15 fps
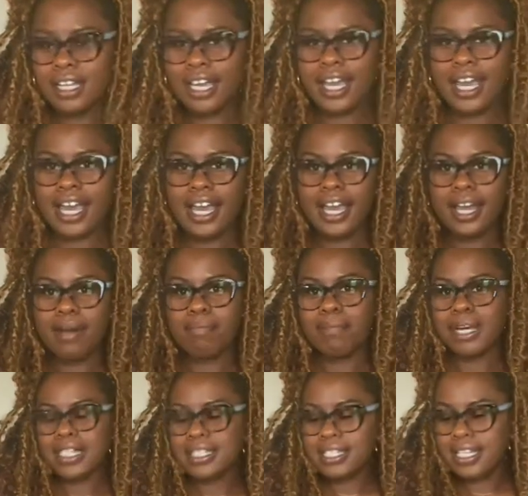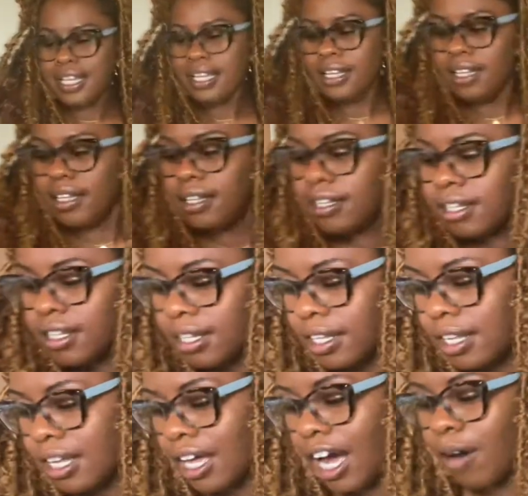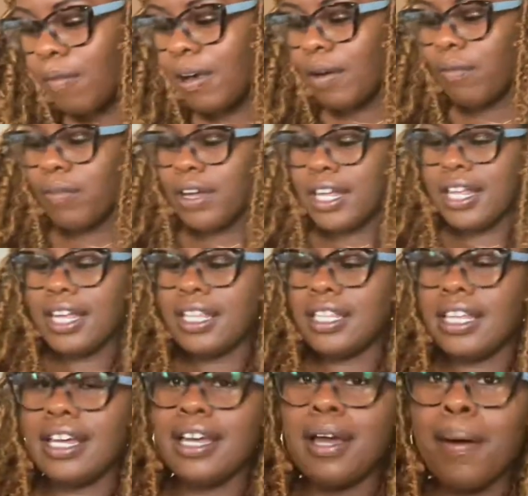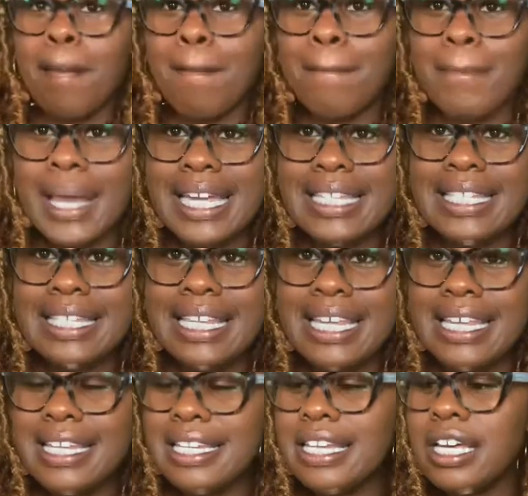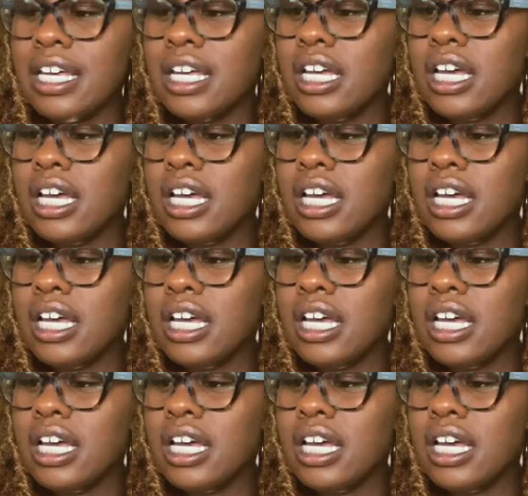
And my scent, I went with the Maison